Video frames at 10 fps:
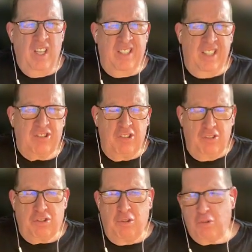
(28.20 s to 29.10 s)
And that's an
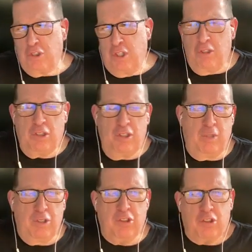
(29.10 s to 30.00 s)
association of
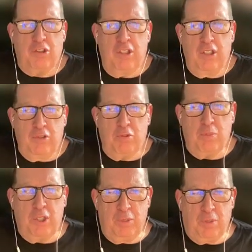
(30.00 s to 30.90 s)
about 1,600
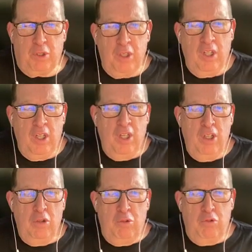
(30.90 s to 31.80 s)
people
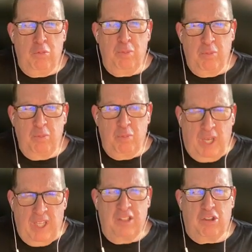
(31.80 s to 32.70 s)
who
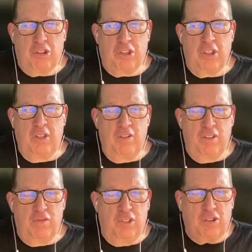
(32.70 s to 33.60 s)
manage
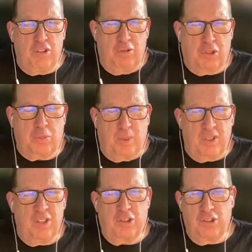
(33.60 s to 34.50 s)
the visitor
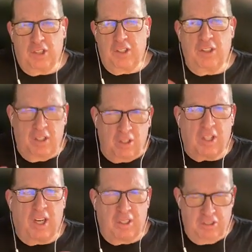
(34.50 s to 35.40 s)
experiences at their
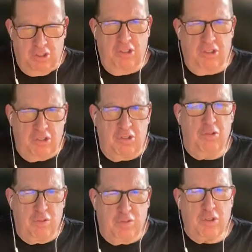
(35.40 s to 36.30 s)
colleges and
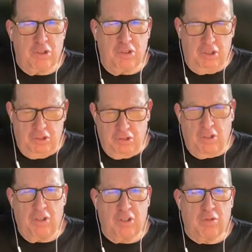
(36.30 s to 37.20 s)
universities
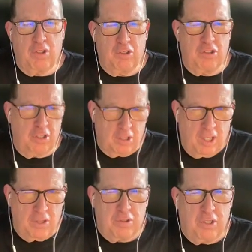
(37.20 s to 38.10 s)
all across the
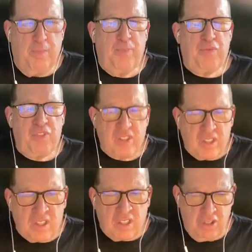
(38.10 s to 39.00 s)
country.
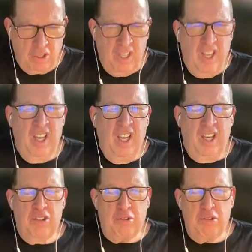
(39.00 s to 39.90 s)
Oh,
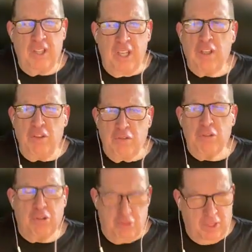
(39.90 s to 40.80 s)
Andrew, thank you for
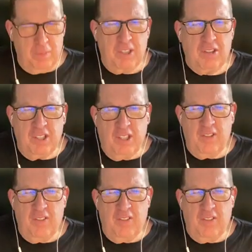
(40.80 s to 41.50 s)
joining me today.